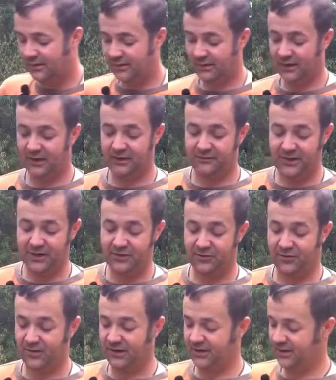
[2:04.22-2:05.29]
Nice
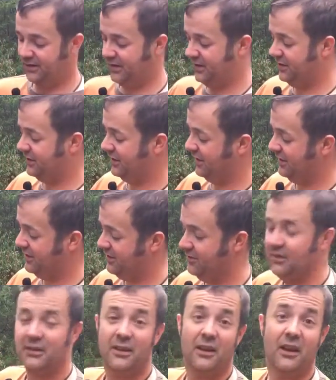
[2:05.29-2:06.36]
feature on it, it does tell you
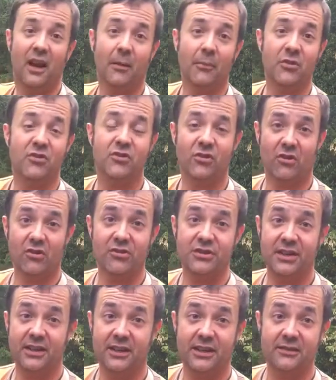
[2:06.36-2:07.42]
how much charge
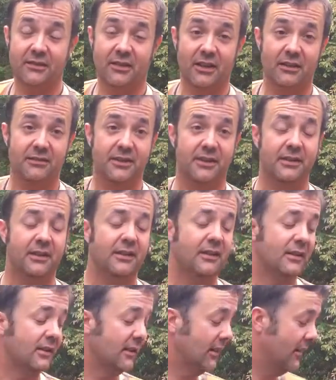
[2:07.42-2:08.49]
it has left,
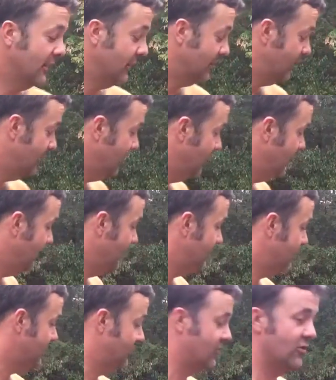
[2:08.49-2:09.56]
and
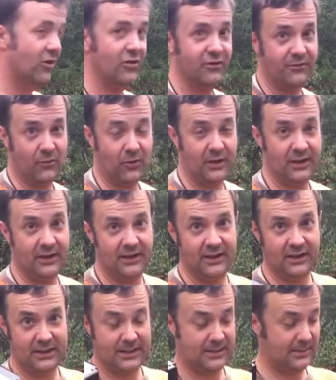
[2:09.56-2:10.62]
this is the charger for it, and it
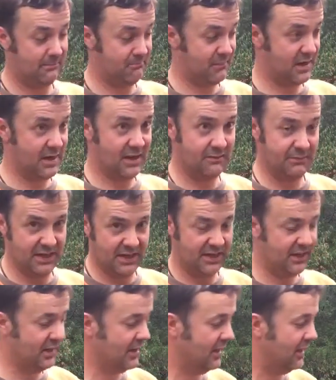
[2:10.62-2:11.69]
is kind of
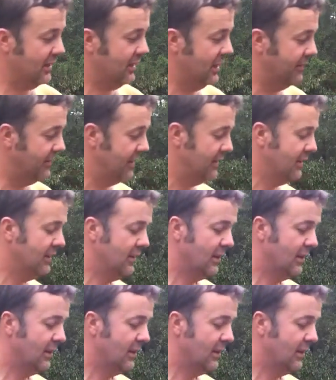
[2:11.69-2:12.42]
big and kind of heavy.